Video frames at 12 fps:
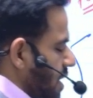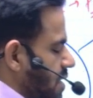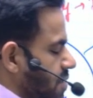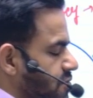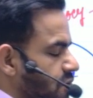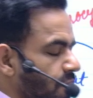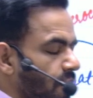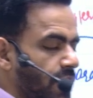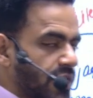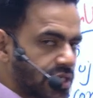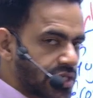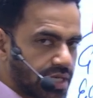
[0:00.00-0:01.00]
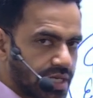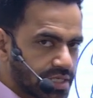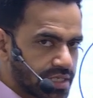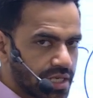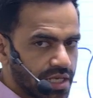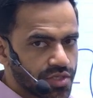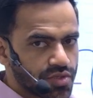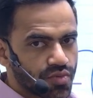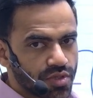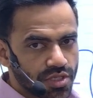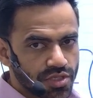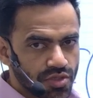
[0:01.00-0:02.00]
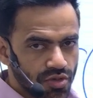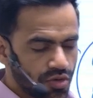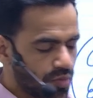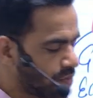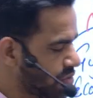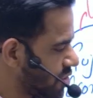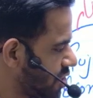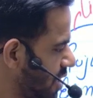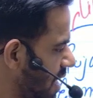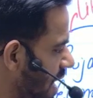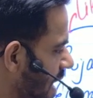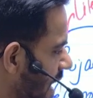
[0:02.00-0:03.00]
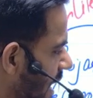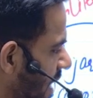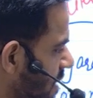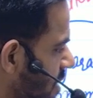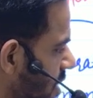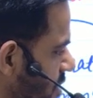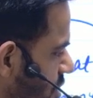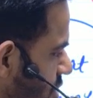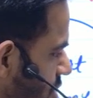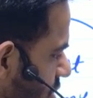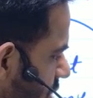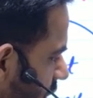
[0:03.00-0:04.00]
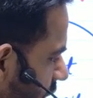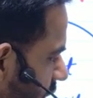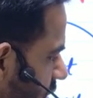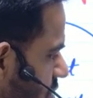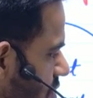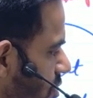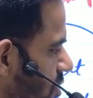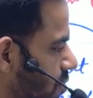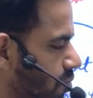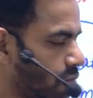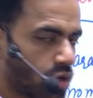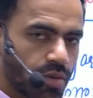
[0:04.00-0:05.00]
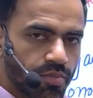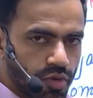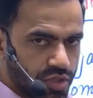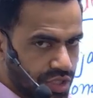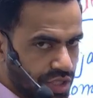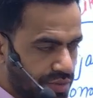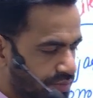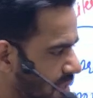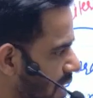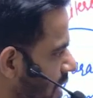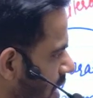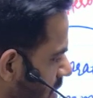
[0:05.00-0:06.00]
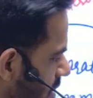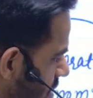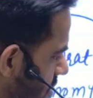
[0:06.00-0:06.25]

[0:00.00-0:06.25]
terms of population density, Surat is on top position and Kutch is on bottom position. This